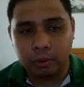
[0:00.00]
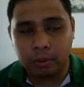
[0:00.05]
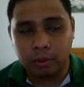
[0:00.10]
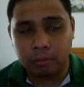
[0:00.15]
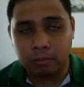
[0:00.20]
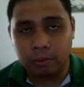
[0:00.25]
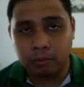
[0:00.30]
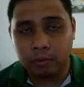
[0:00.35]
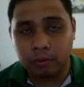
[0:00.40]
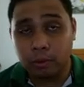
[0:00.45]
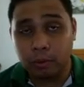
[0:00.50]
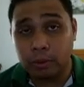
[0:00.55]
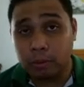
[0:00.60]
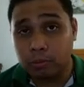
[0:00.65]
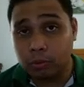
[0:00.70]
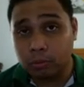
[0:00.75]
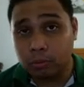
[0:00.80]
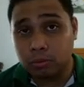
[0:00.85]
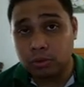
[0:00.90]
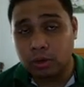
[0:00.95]
before we
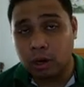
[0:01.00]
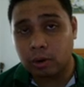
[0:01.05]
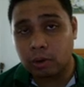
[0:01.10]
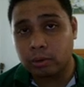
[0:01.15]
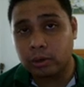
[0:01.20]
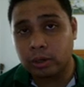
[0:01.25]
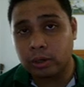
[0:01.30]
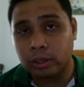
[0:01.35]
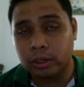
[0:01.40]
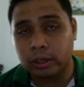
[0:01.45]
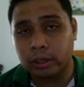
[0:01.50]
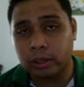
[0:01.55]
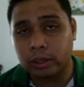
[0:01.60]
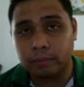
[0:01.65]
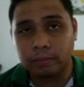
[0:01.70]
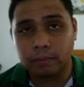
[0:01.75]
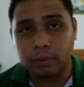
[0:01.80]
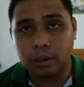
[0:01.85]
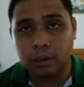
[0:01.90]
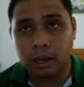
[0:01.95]
move to our
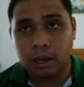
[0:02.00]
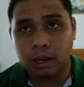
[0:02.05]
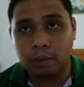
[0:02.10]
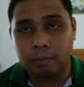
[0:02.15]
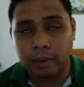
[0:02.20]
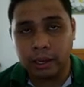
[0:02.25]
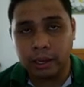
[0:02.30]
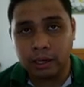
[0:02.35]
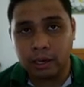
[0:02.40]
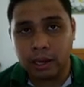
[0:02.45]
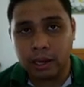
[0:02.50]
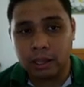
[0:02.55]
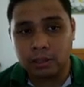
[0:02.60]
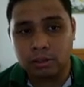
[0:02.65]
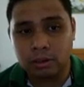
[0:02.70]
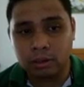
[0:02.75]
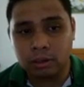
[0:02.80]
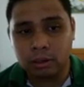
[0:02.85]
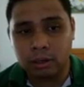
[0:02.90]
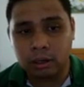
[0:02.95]
main
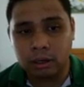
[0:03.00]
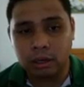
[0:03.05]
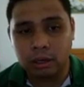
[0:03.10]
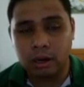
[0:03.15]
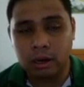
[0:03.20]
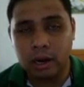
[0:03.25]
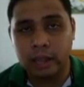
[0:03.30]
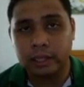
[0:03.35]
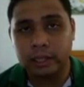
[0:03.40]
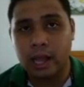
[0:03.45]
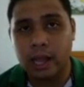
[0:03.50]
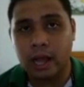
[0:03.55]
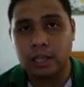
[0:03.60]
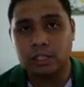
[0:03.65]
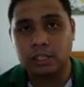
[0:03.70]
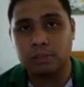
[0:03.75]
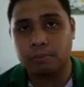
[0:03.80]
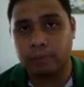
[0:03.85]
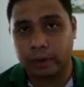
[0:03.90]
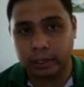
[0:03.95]
lesson, let
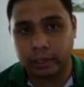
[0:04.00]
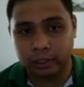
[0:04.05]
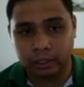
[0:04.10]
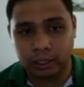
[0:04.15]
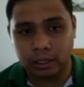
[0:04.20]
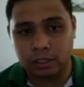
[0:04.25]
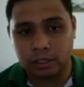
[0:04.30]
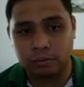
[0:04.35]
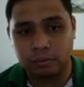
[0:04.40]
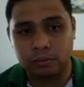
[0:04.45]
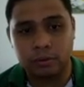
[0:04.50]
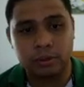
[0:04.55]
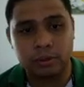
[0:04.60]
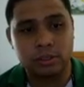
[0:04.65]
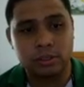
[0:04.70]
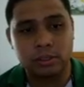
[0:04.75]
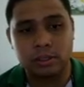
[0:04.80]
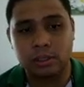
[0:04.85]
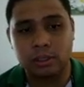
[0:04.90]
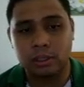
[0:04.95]
us practice
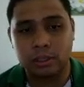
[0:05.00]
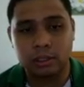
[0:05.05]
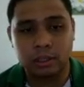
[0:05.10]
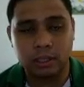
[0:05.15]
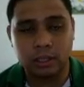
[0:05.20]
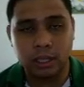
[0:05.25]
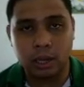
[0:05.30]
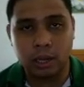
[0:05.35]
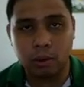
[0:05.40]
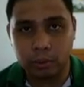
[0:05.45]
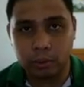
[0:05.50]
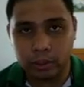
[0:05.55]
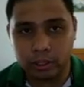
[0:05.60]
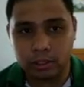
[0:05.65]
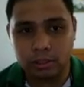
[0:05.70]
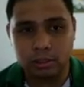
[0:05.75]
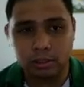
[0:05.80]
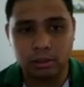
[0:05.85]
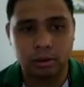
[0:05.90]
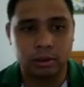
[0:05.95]
first the
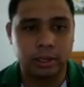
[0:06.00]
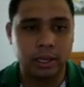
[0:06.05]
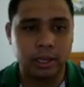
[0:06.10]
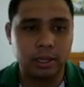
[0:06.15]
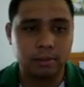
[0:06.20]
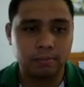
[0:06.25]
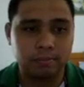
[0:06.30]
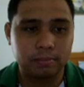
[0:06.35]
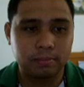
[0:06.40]
words. Okay,